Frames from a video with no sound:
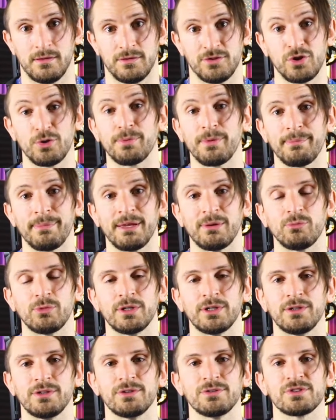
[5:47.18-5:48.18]
dopamine
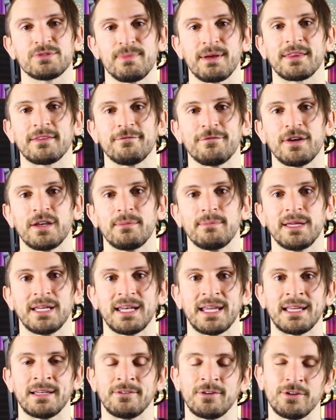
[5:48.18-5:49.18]
when you use methamphetamine.
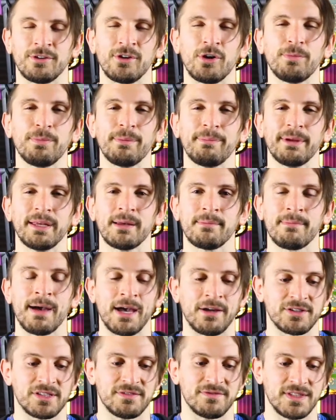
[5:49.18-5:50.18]
And the dopamine
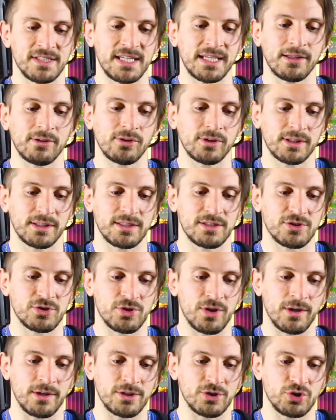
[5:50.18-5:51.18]
amounts, if you take a look at this
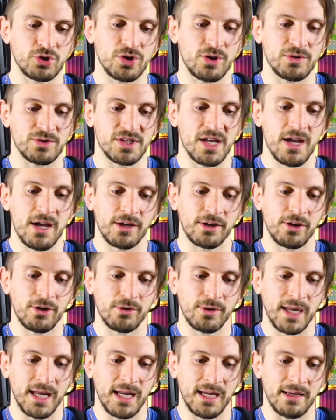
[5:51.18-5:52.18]
chart, it shows
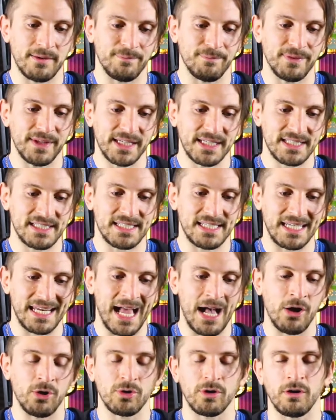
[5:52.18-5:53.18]
cocaine, nicotine,
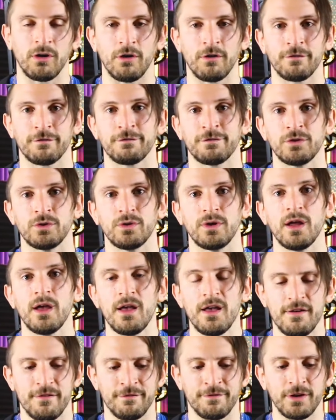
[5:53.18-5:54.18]
alcohol, food,
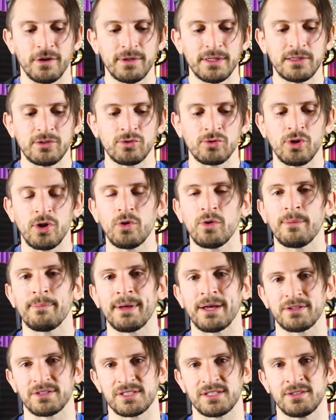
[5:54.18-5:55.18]
very low
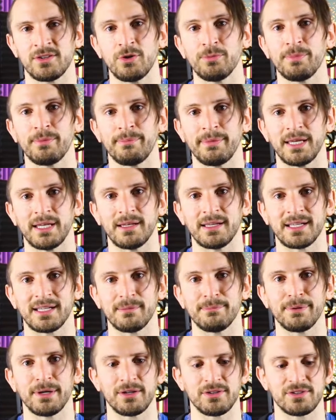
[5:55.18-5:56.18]
amounts of dopamine in
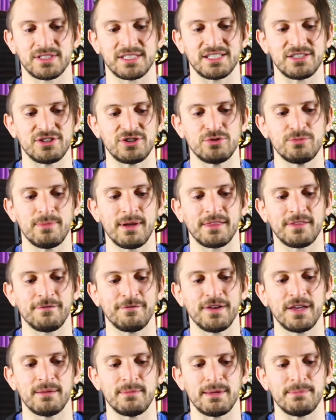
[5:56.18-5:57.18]
comparison to
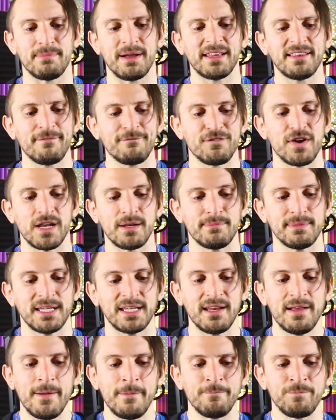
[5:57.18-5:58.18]
methamphetamine.
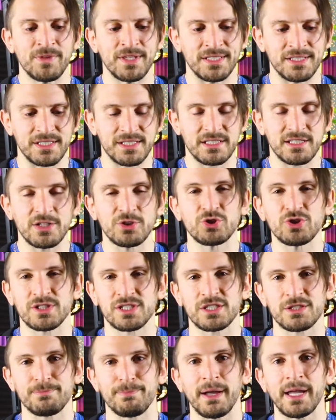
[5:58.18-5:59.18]
Methamphetamine is such a
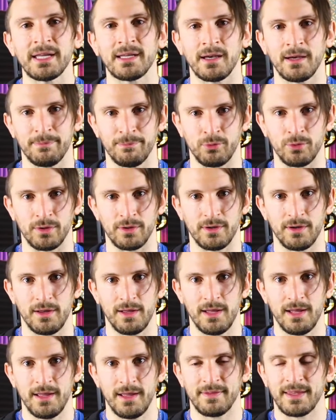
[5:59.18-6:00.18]
spike upward
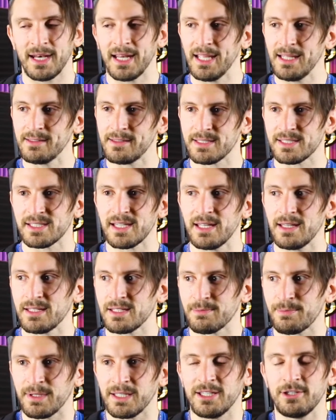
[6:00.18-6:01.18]
that, I hate to say
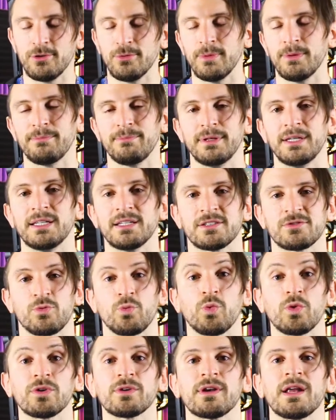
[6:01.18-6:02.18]
this, but human beings
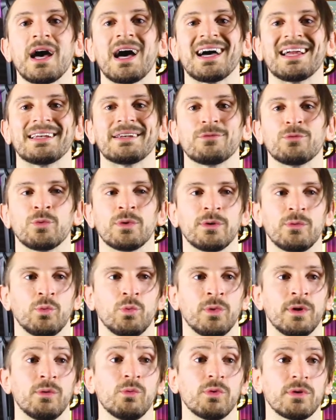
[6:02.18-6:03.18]
were not,
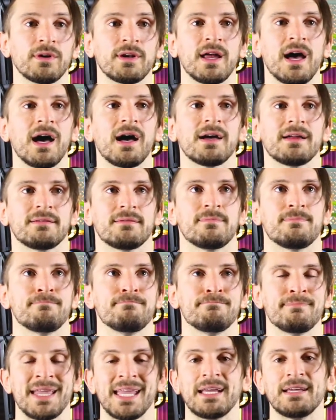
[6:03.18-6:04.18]
we were not
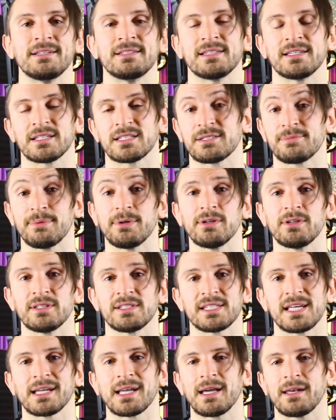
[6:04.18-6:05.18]
made to
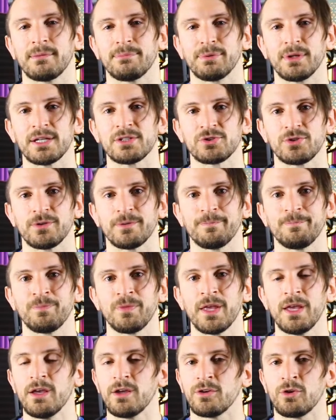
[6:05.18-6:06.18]
experience that kind of pleasure.
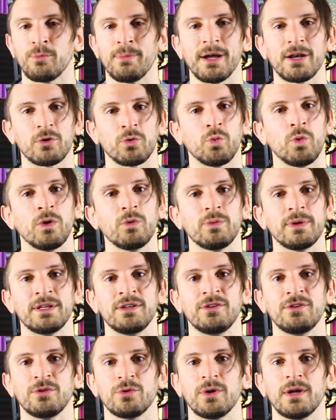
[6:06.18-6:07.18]
No matter what we
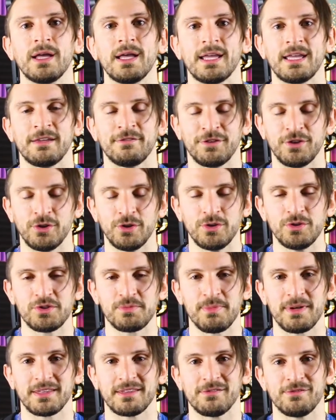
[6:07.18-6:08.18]
do, if you
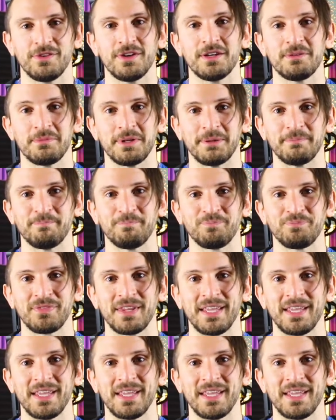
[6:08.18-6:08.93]
use methamphetamine